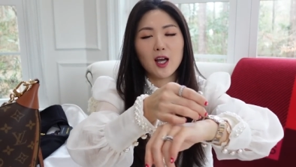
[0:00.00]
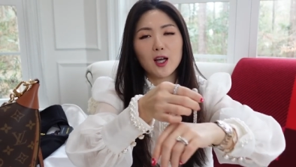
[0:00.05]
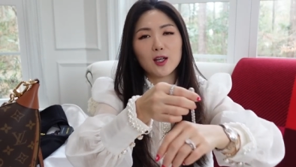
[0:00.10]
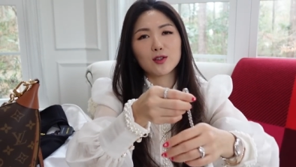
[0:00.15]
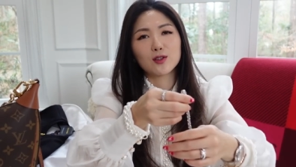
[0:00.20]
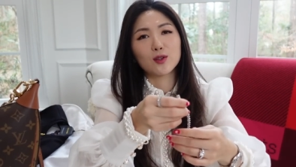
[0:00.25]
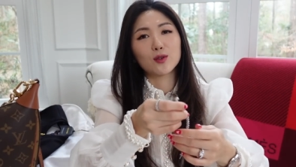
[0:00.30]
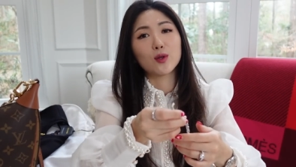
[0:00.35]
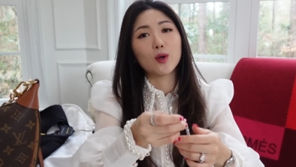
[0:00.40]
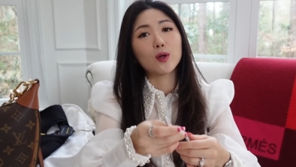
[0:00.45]

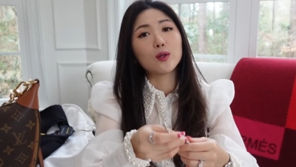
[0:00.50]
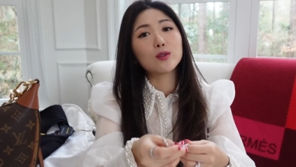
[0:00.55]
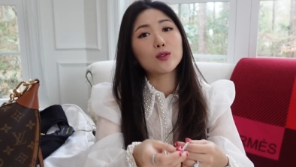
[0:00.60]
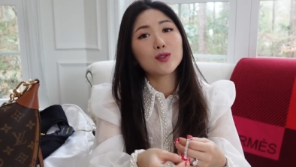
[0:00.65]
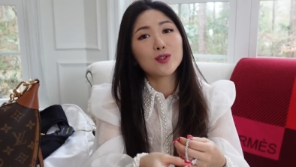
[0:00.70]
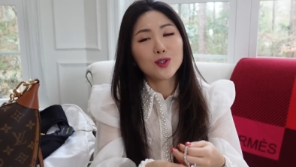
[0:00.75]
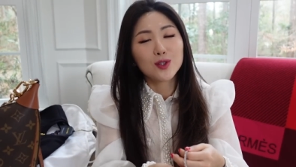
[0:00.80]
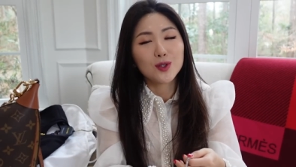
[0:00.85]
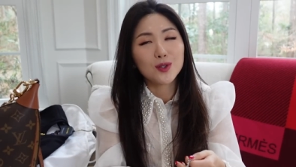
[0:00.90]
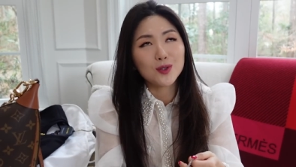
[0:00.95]
So those
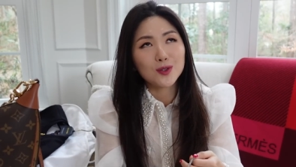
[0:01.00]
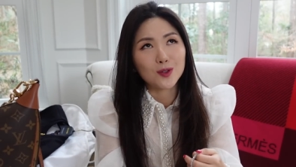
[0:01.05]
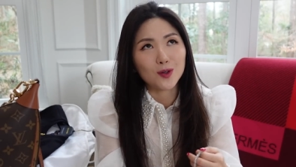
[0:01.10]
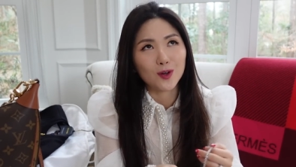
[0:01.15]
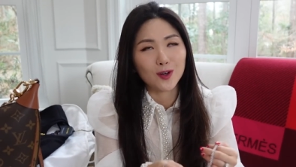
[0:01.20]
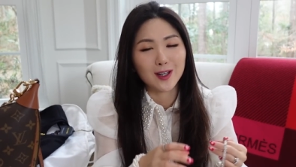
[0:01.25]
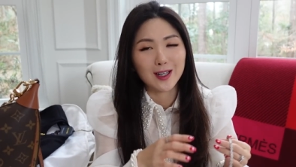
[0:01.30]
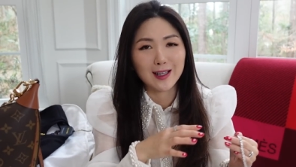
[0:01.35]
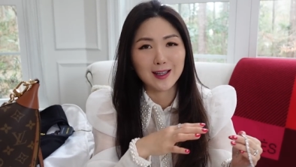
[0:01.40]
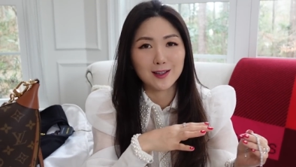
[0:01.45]
two
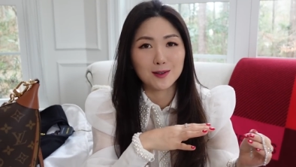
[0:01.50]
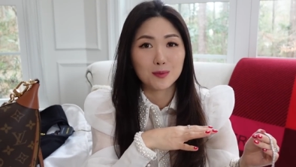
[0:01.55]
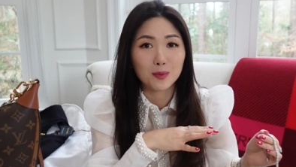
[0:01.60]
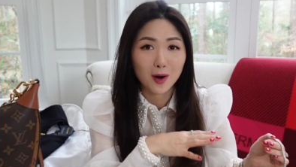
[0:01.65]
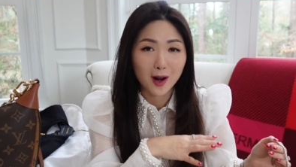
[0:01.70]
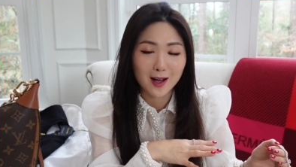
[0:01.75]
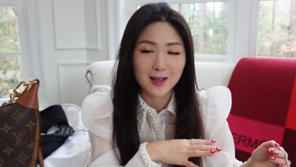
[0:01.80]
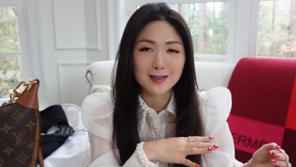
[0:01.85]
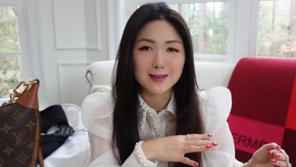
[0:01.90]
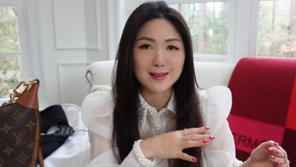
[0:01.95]
are in the
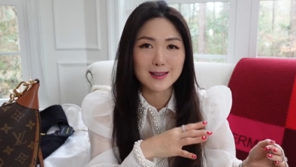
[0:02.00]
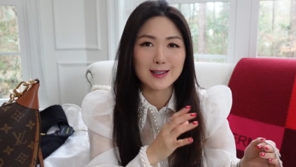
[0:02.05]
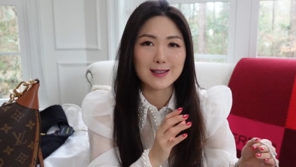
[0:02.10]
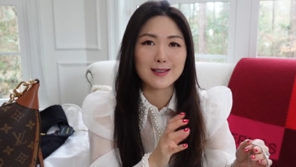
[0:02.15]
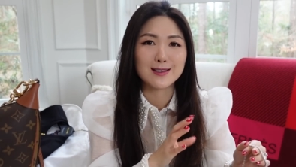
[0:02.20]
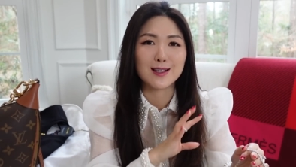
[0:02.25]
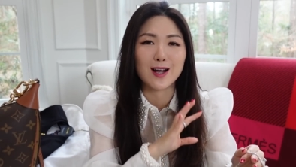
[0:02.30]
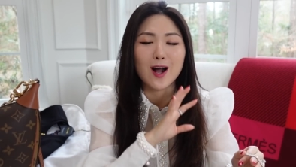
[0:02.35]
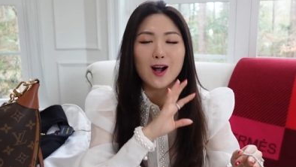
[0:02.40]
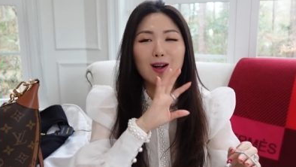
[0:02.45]

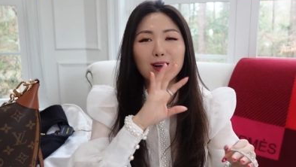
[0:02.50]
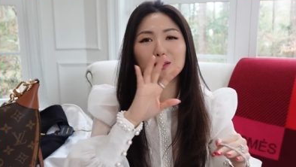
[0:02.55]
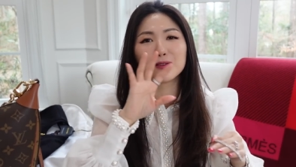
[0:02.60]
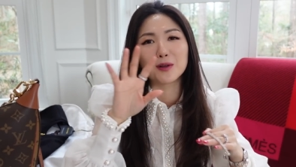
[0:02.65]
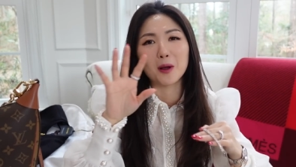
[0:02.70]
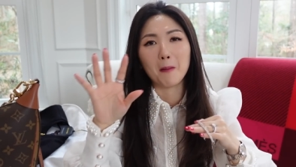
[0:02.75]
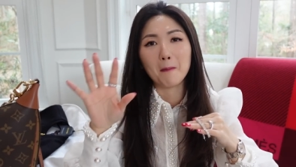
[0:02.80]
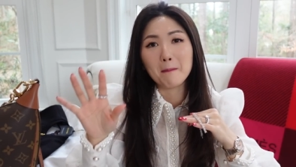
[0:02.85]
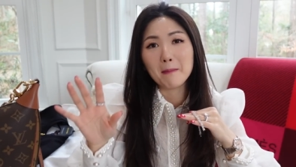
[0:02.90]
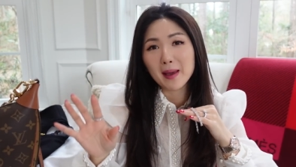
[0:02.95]
process
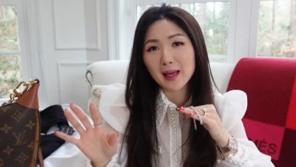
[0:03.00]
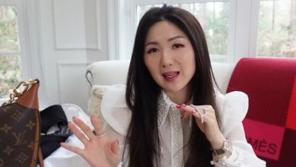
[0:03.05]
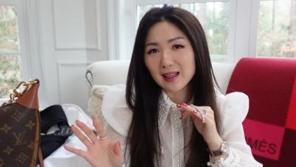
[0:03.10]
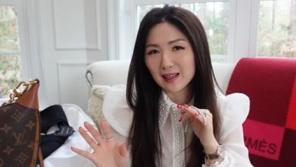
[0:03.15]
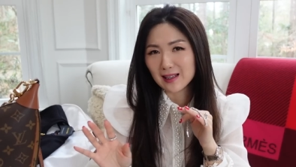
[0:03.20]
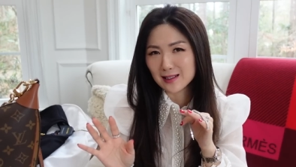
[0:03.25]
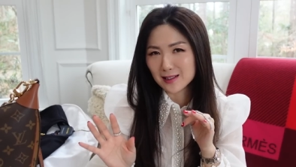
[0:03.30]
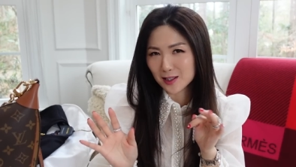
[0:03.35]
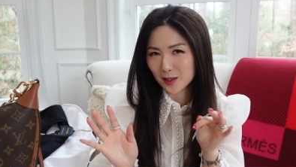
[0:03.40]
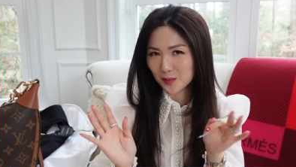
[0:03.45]
of
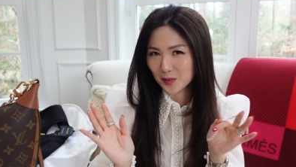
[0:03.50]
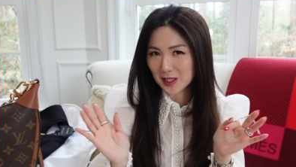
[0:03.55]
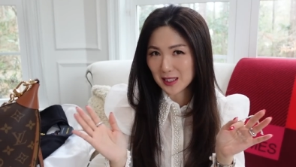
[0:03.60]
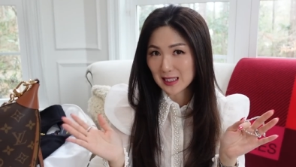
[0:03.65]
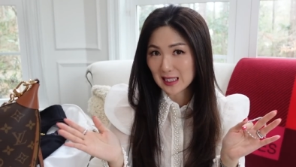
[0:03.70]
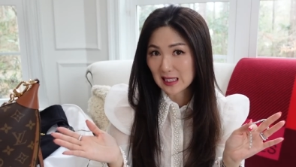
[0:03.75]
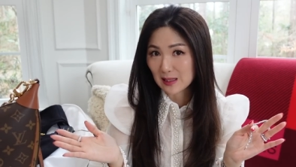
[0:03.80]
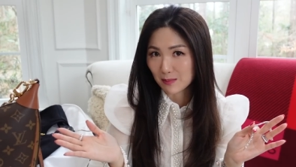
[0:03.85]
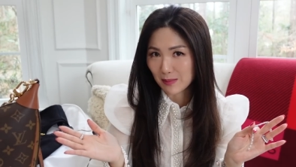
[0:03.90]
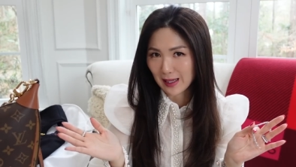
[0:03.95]
making something
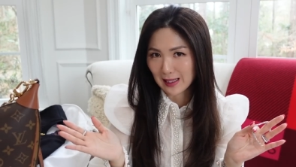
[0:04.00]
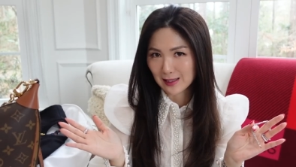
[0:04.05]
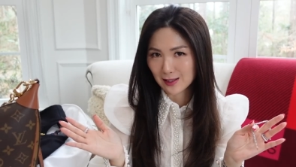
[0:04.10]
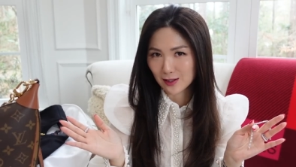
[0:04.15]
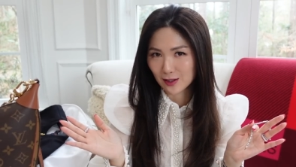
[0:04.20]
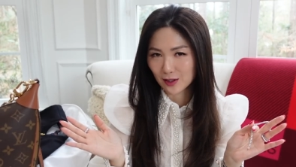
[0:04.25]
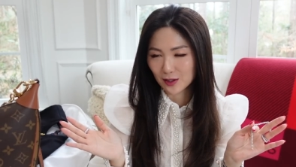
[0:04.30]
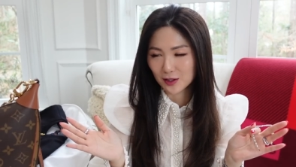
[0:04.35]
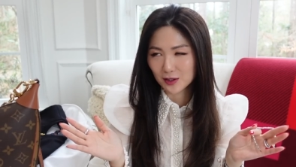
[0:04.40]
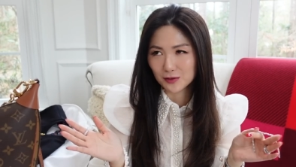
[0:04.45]

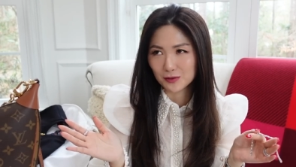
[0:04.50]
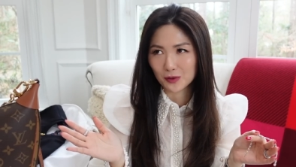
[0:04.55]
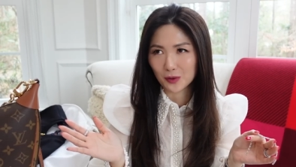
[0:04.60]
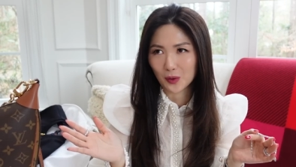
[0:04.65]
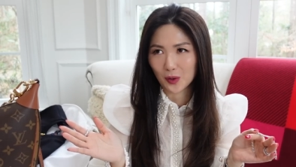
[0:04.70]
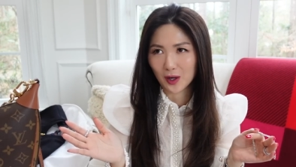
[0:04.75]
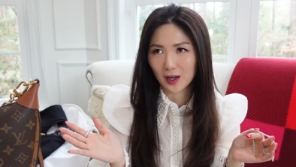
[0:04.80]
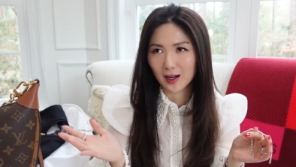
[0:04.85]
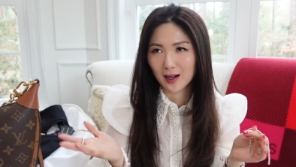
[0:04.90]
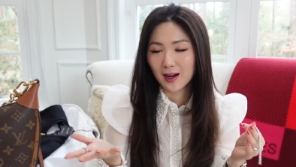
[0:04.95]
special
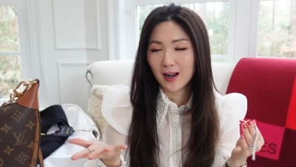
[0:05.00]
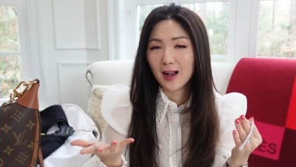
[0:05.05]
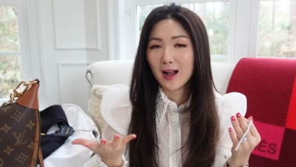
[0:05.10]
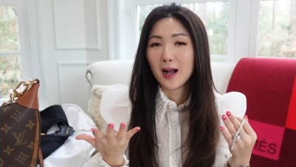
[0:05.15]
for